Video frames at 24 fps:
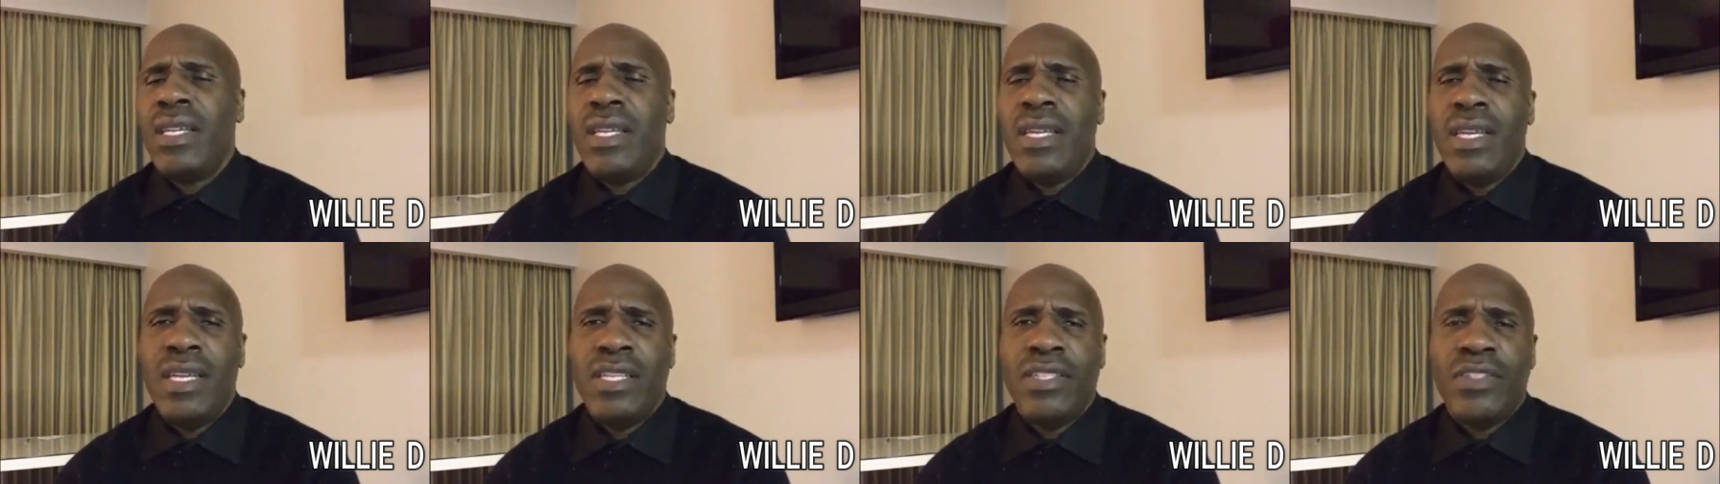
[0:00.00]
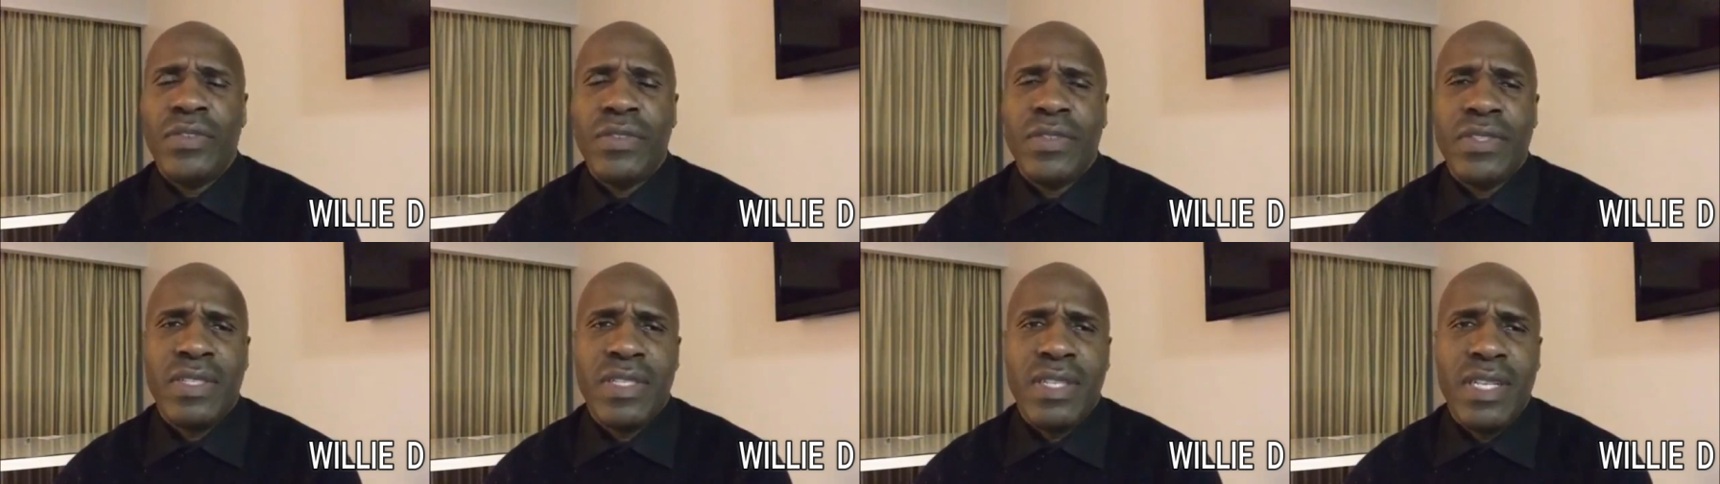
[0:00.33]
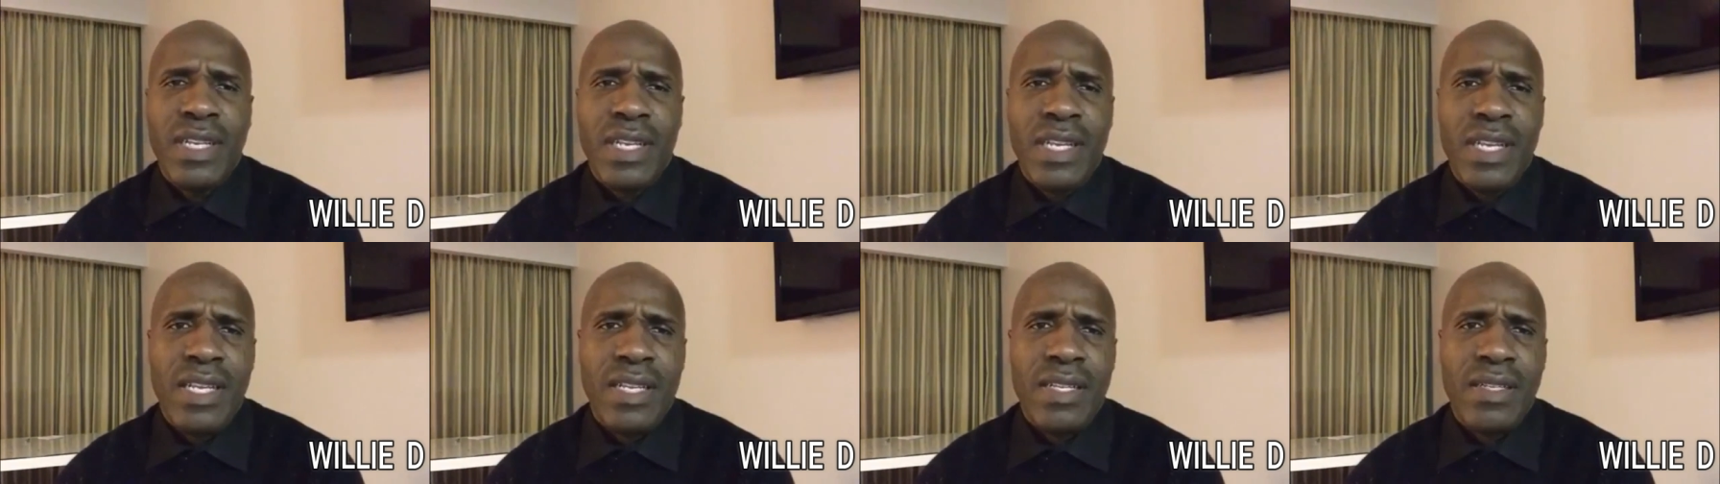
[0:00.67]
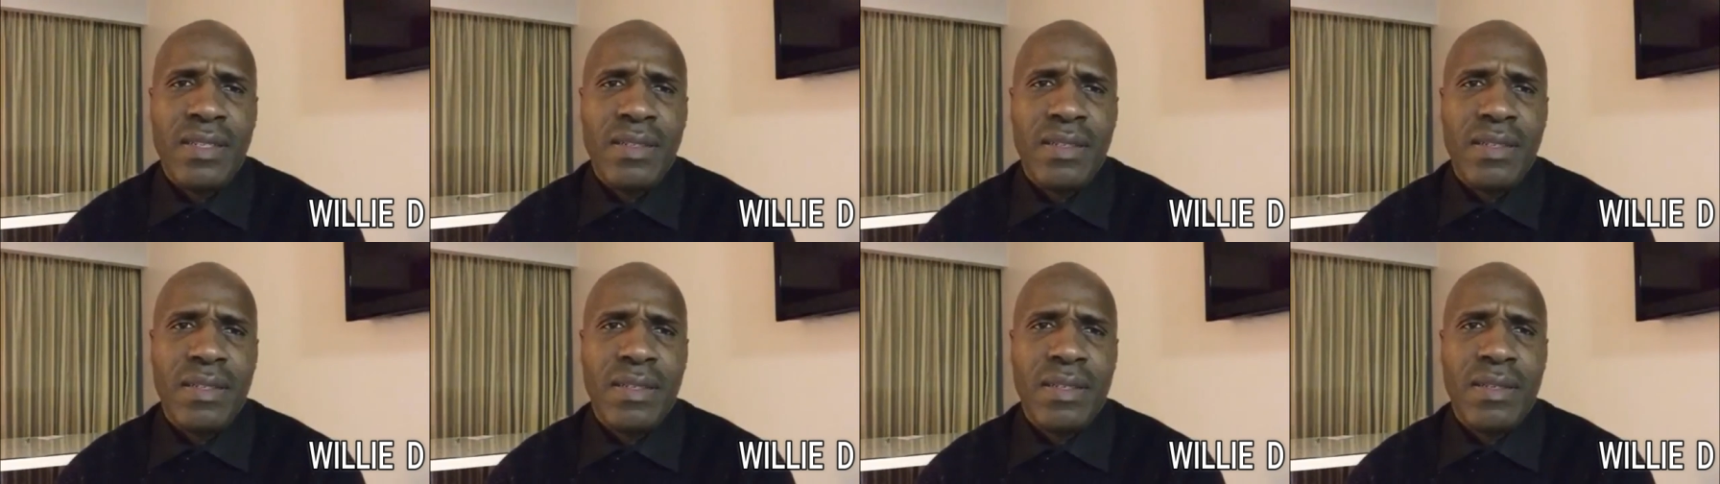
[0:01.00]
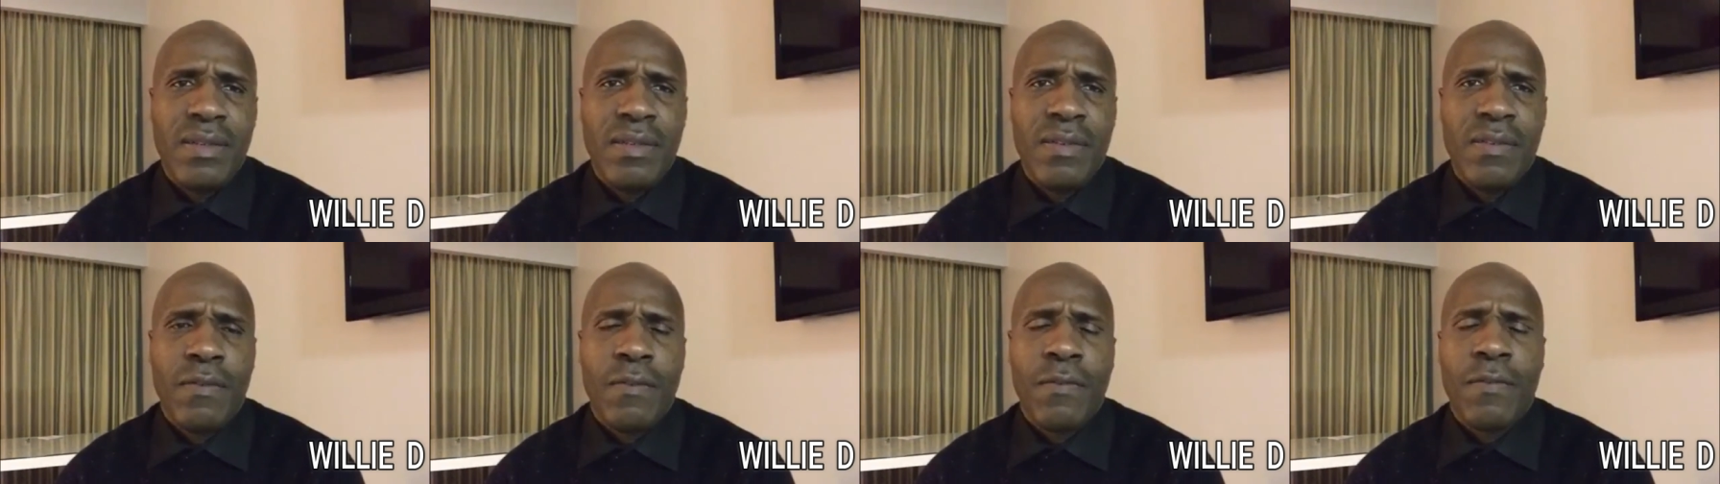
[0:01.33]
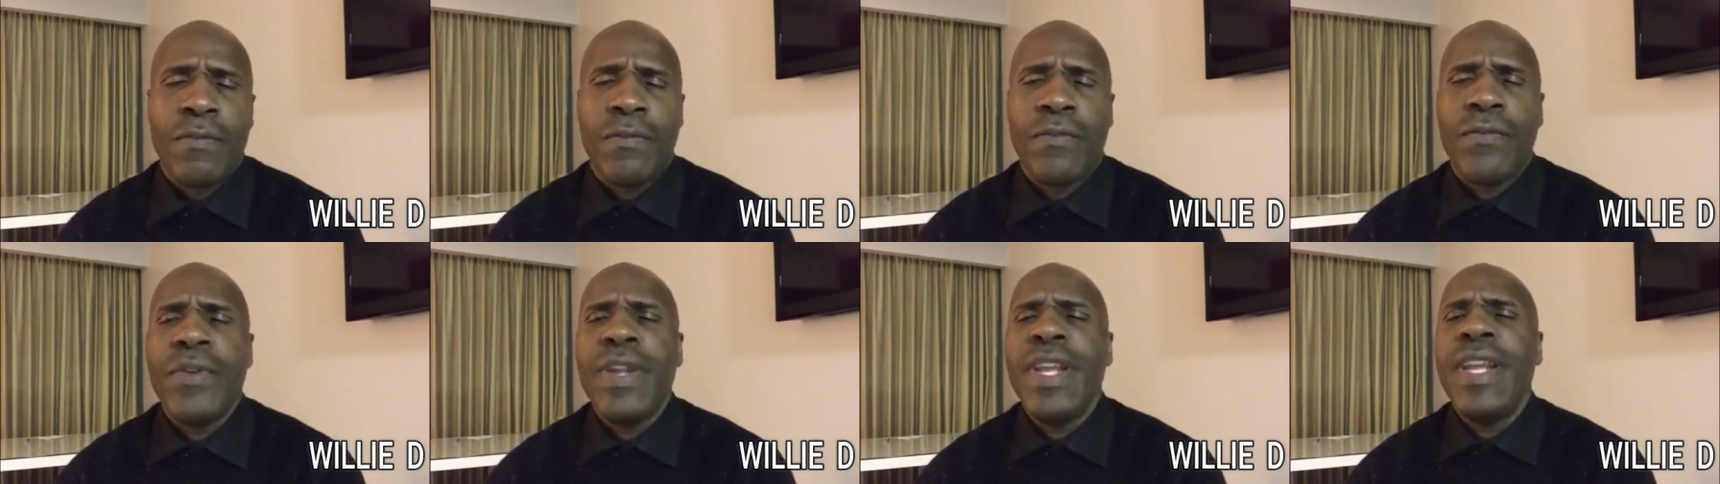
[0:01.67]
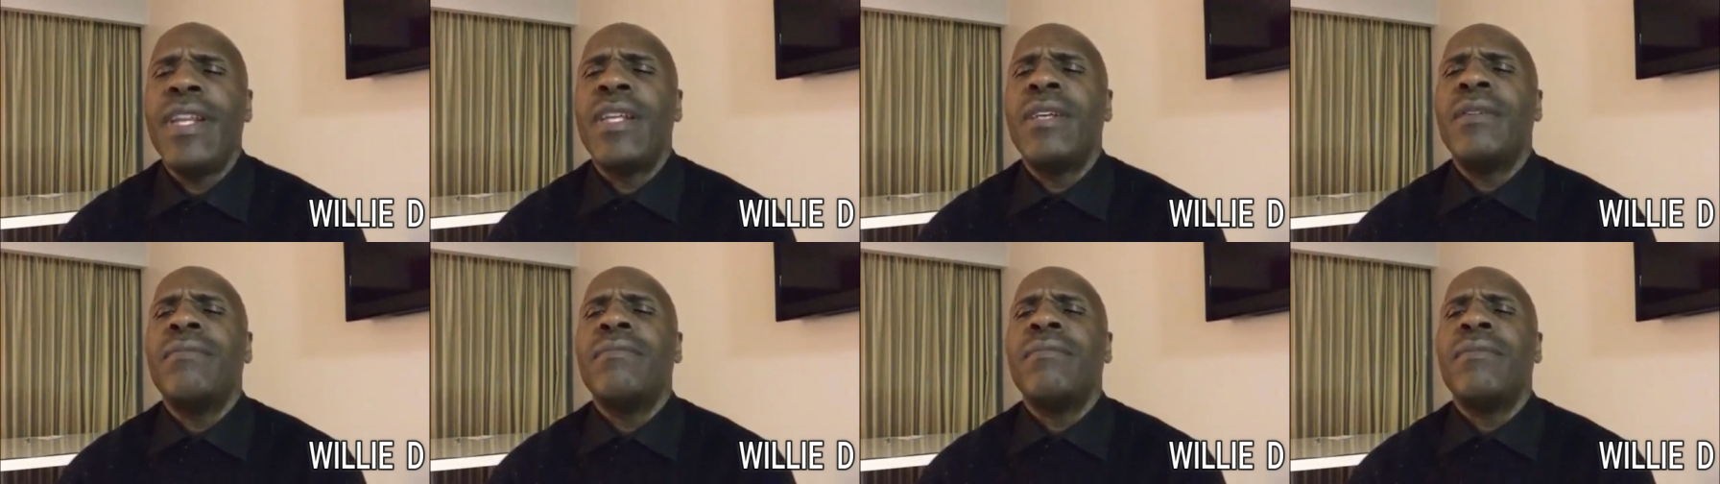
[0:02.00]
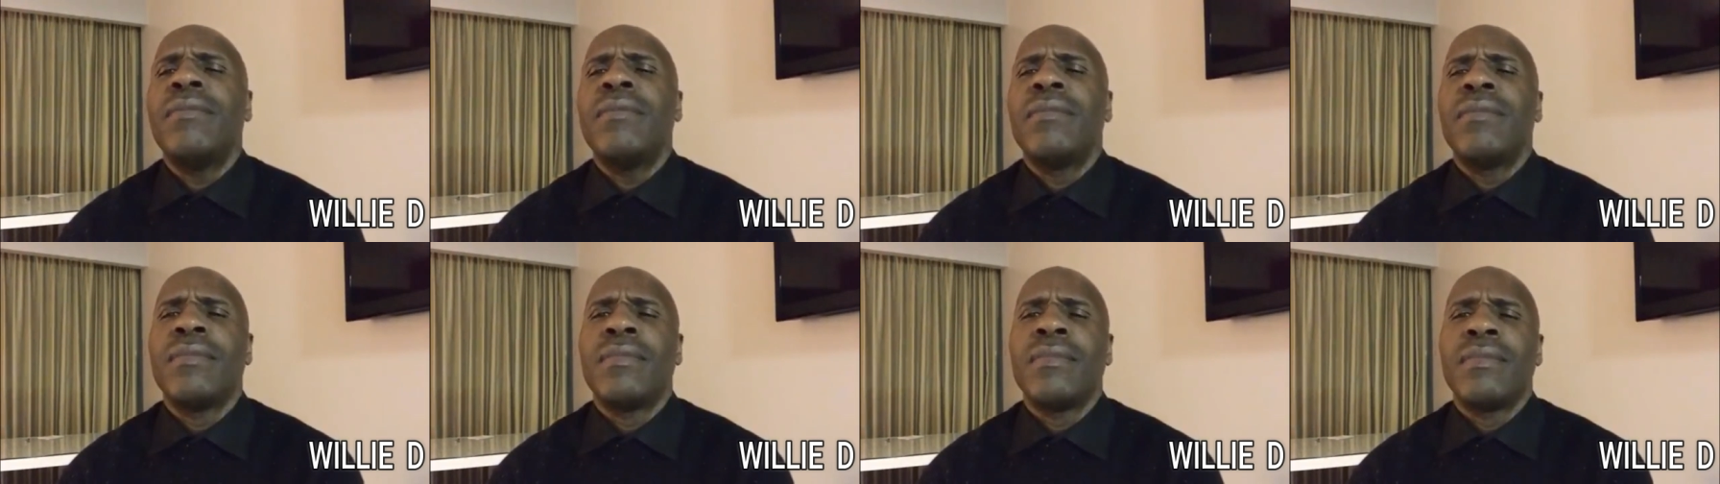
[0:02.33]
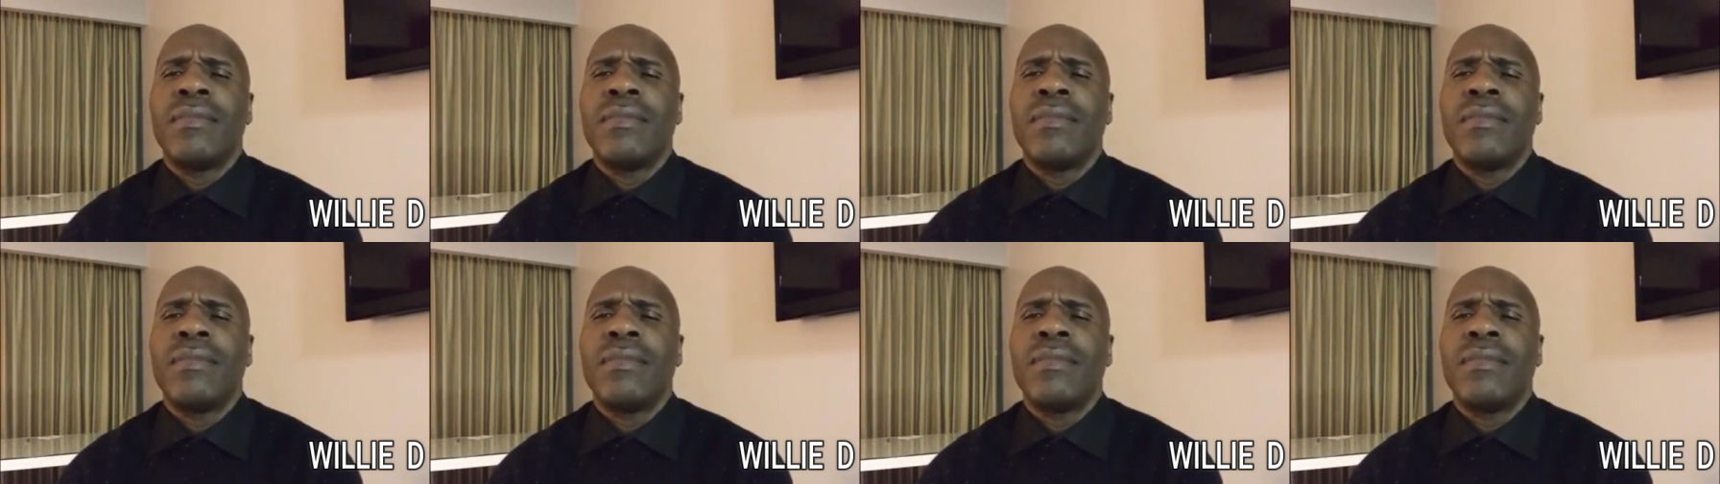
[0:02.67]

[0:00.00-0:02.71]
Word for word: interested in freedom.